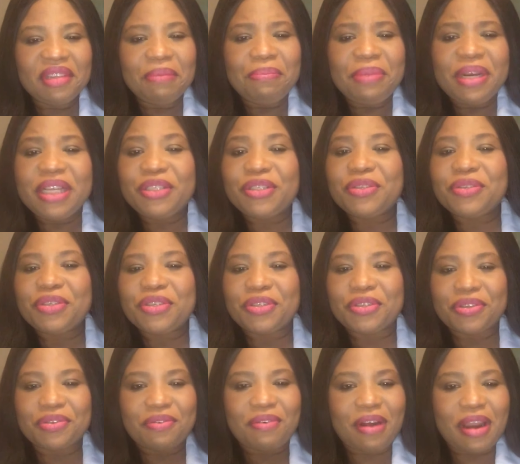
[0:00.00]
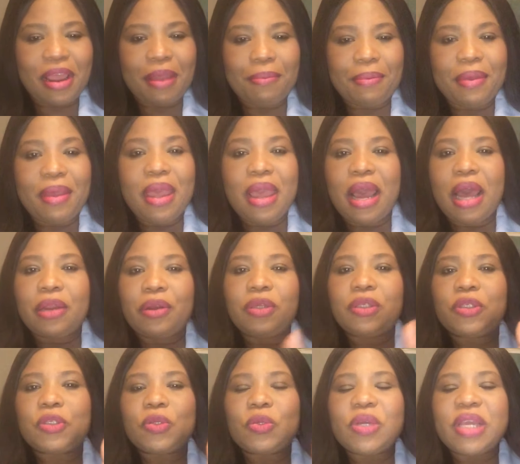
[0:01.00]
please do subscribe and
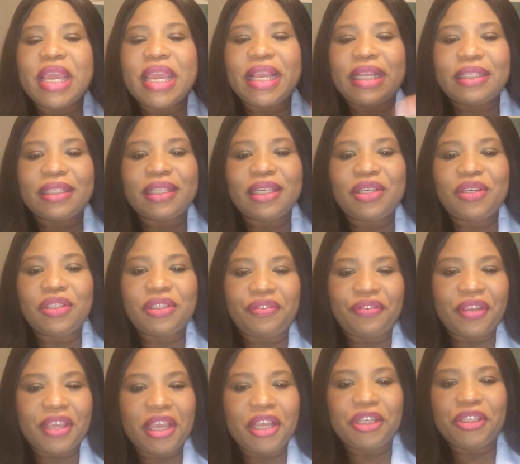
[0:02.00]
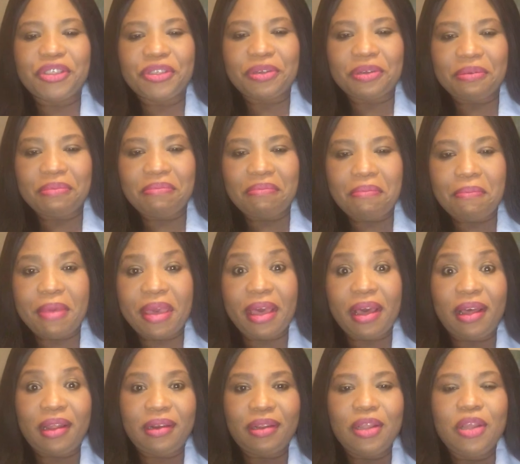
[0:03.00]
also hit the notification
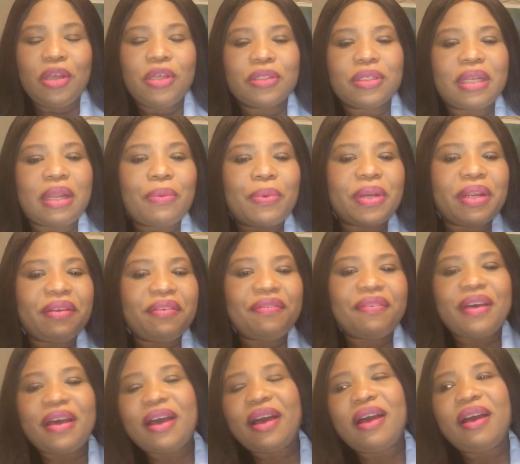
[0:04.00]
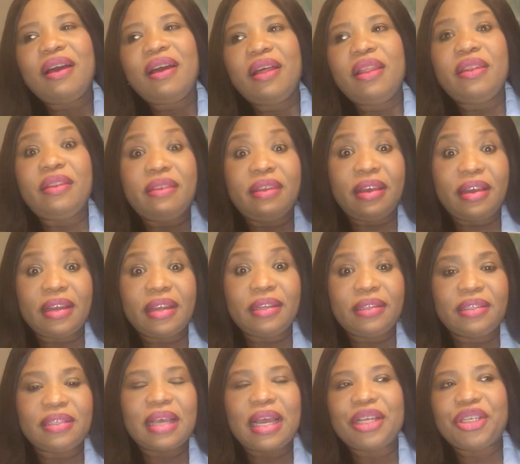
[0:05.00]
bell so that whatever
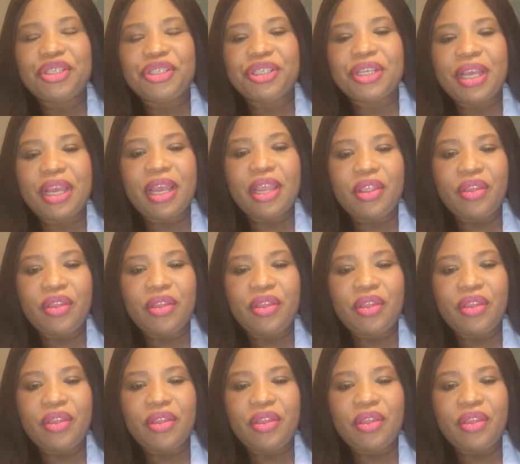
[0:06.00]
nuggets I share,